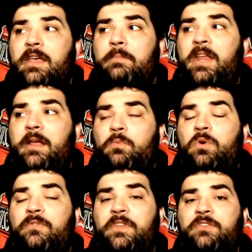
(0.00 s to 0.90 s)
and Ann
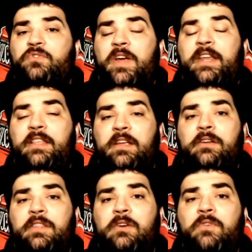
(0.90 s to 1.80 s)
Wolf, they're training.
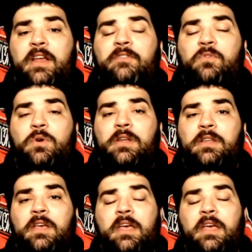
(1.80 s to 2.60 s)
They're ready for it.